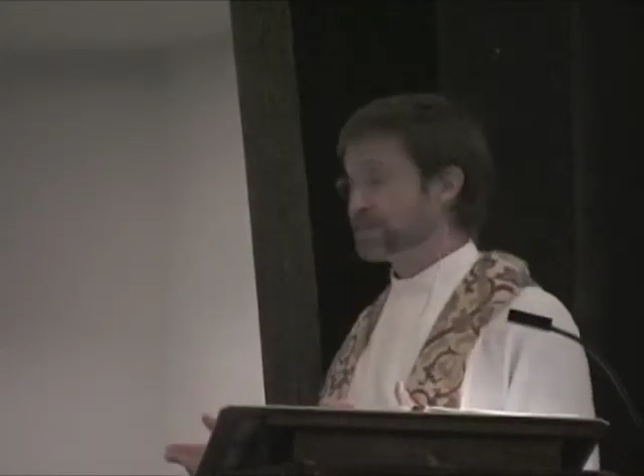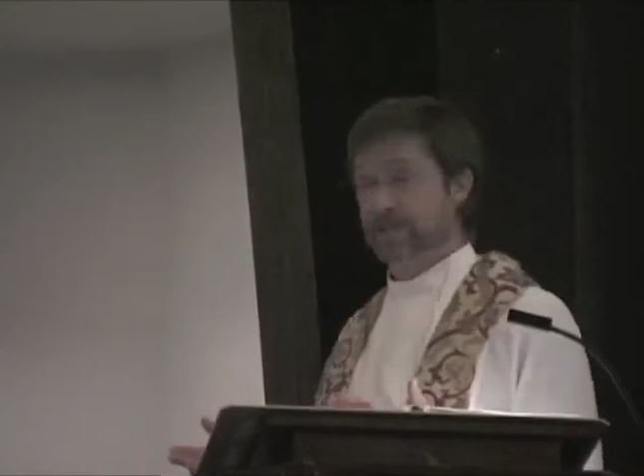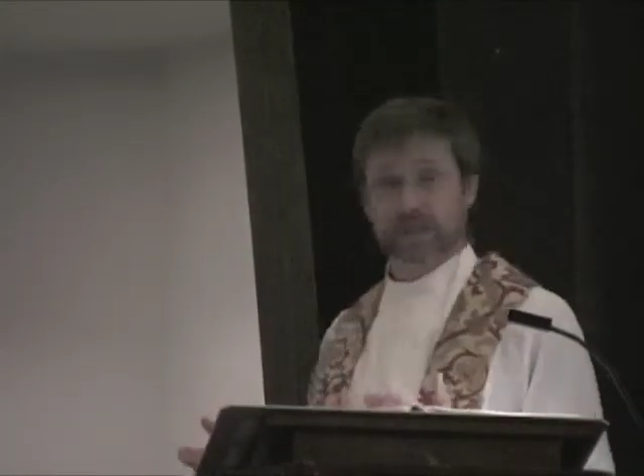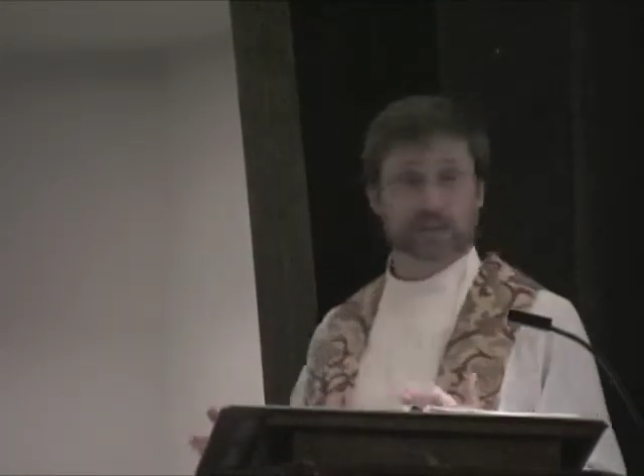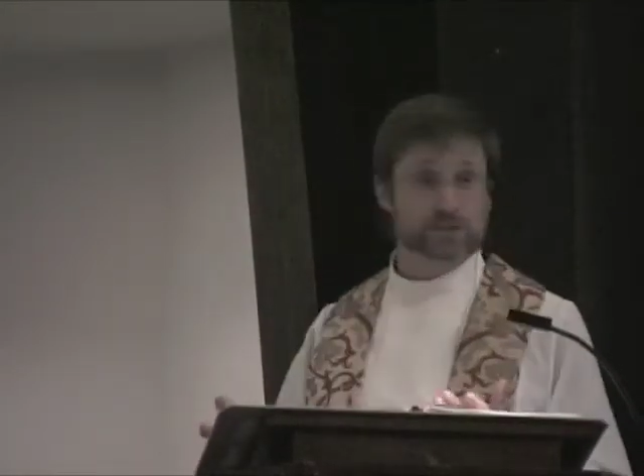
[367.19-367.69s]

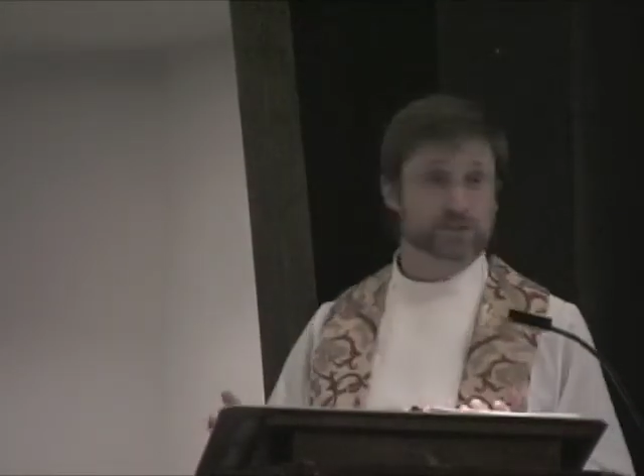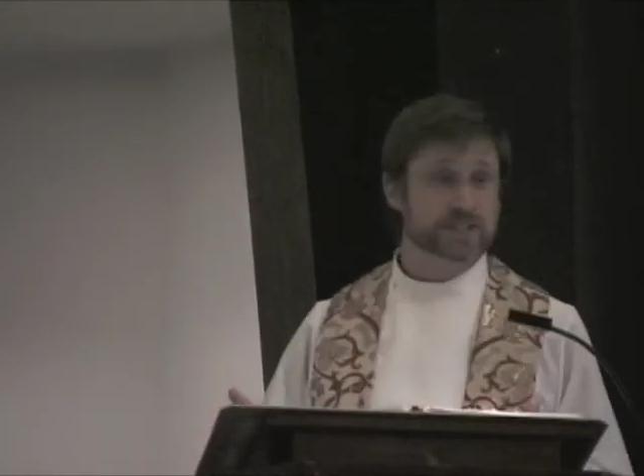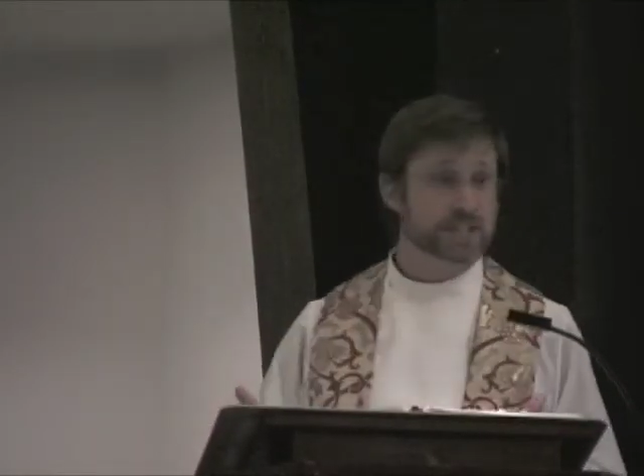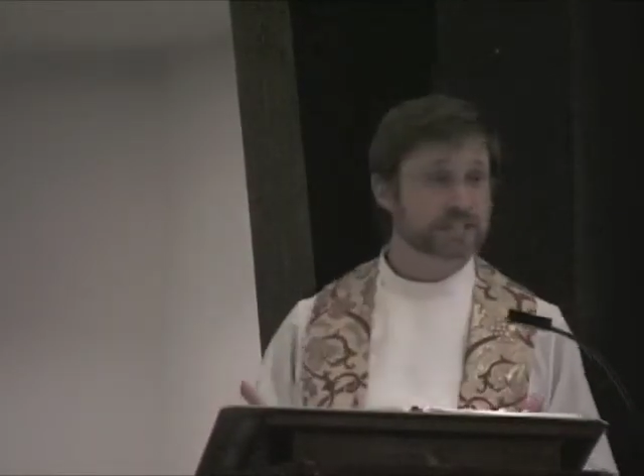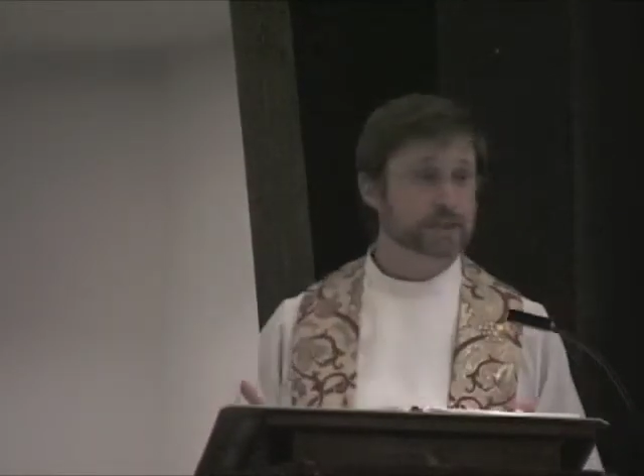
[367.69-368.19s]
fulfill our
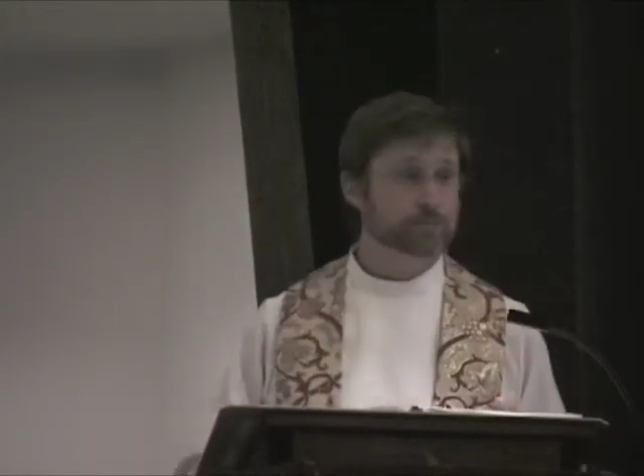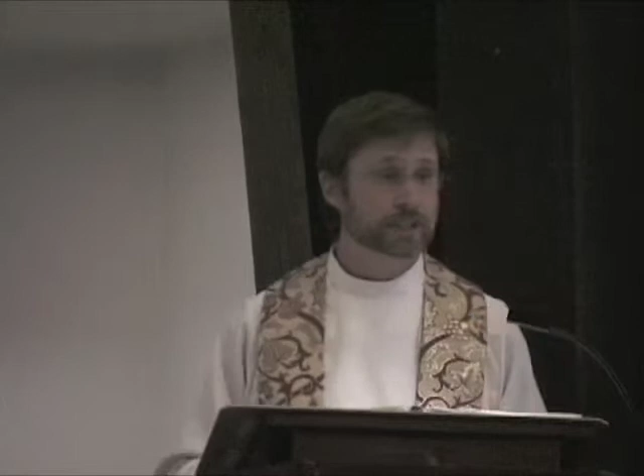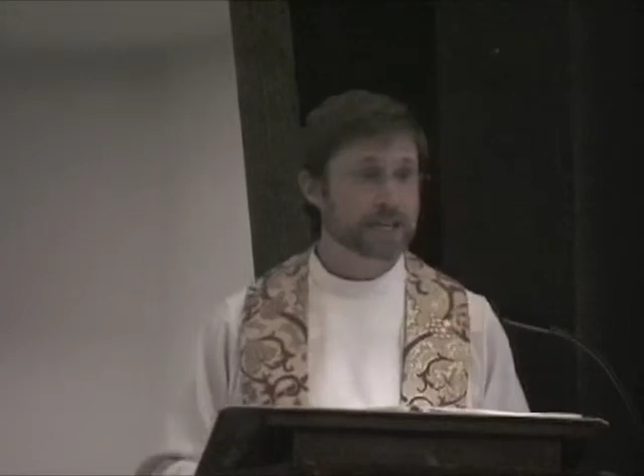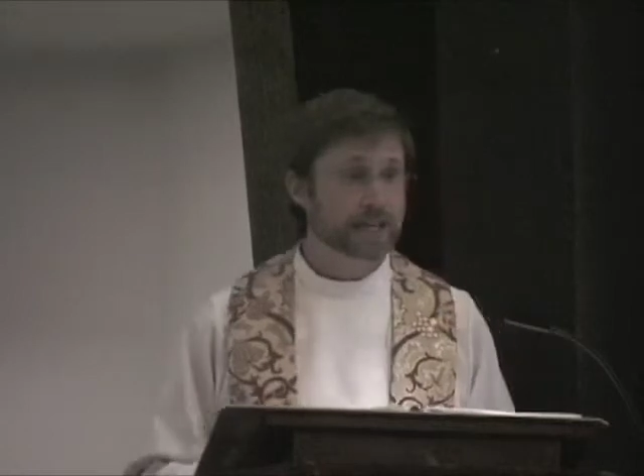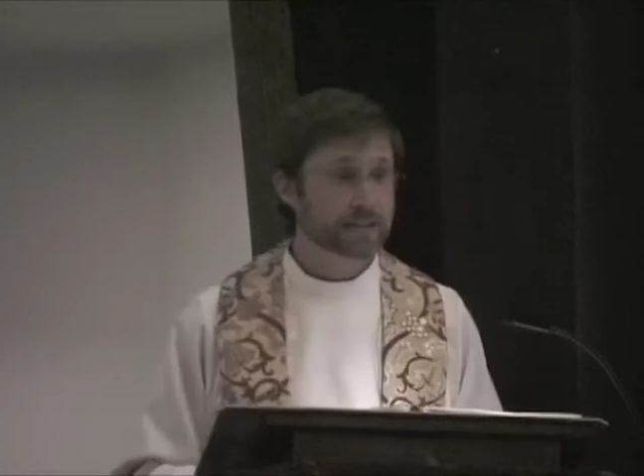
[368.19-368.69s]
strategic
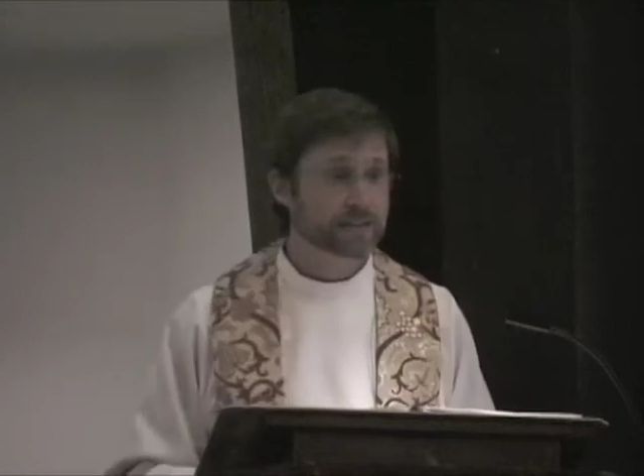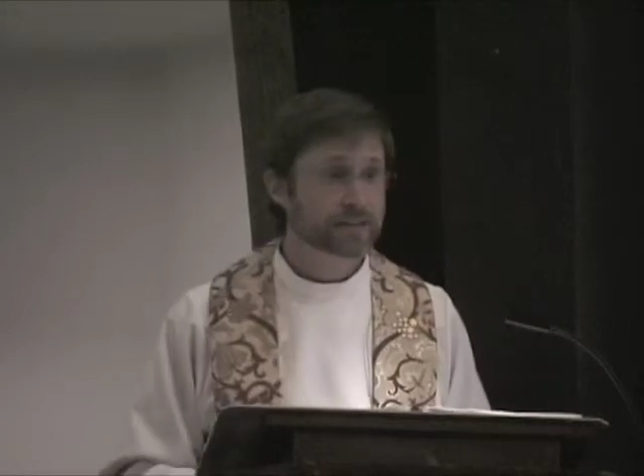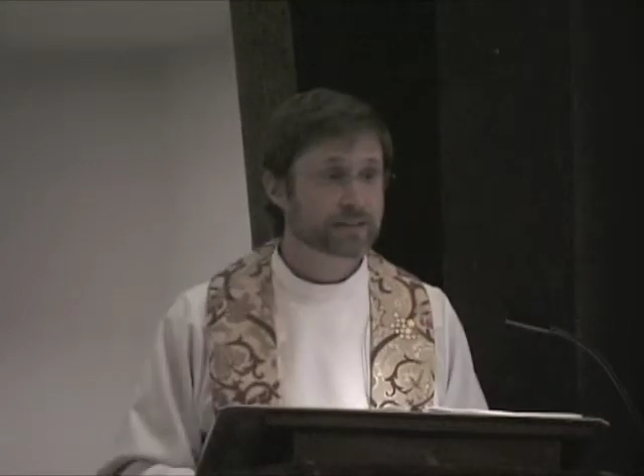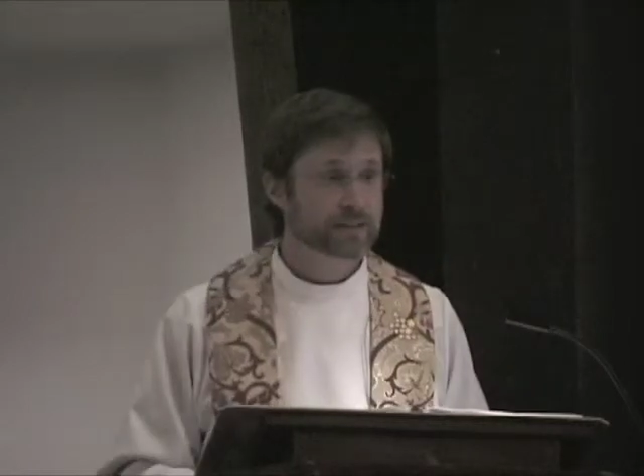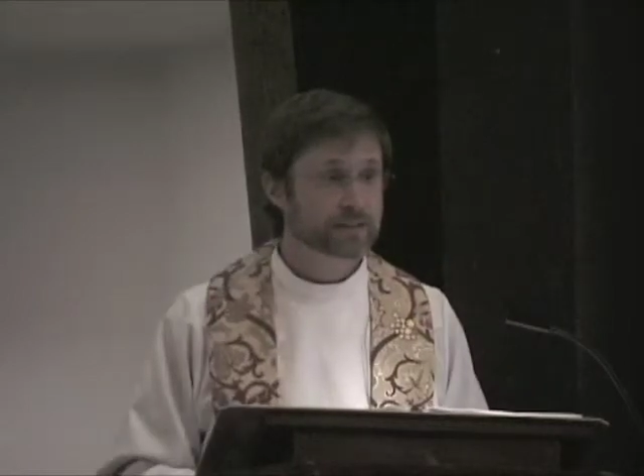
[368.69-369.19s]
plan,